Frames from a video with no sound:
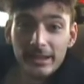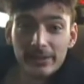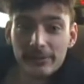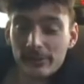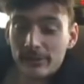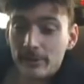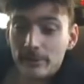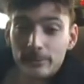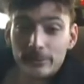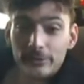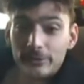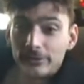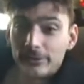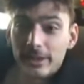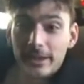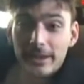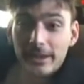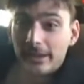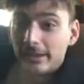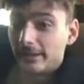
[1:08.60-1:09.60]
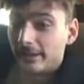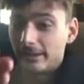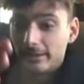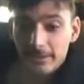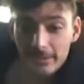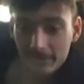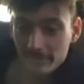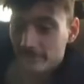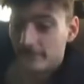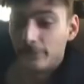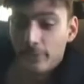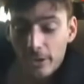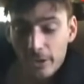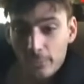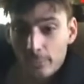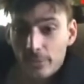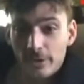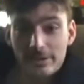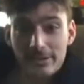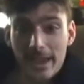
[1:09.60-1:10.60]
when it was like
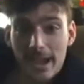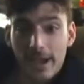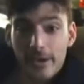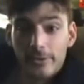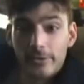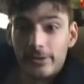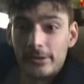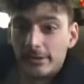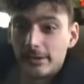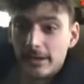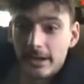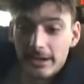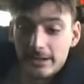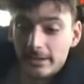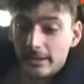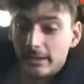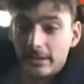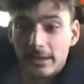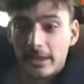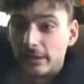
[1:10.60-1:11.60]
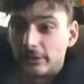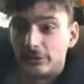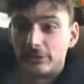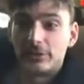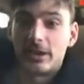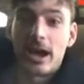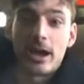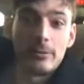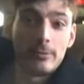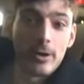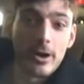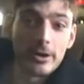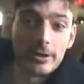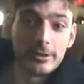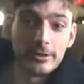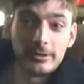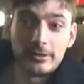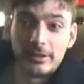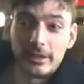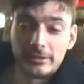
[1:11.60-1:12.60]
fucking went down and then it like
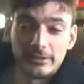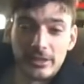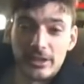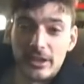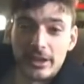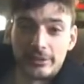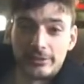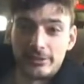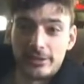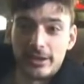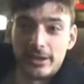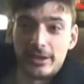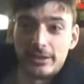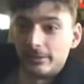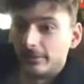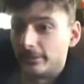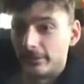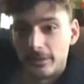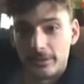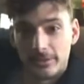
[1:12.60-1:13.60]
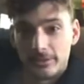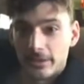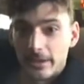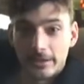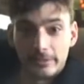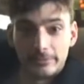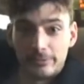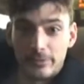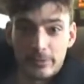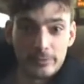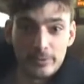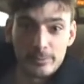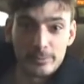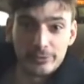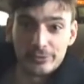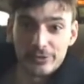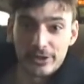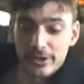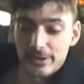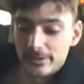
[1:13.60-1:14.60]
skyrocketed like the next day, like
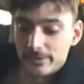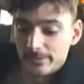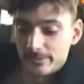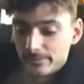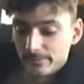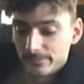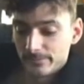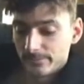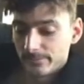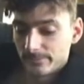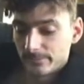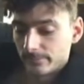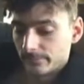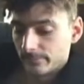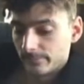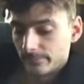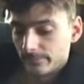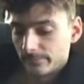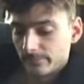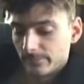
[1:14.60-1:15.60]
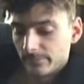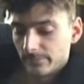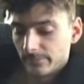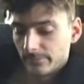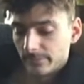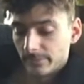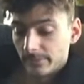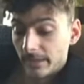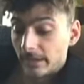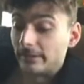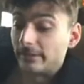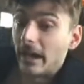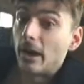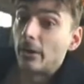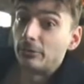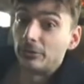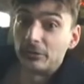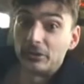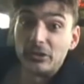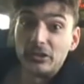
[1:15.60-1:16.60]
50%. Like
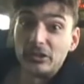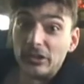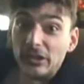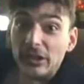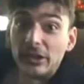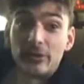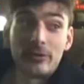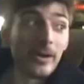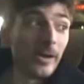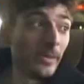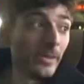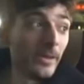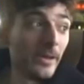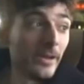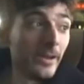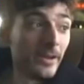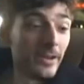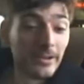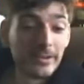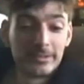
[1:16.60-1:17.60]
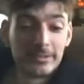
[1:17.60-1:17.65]
that was a good lick right there.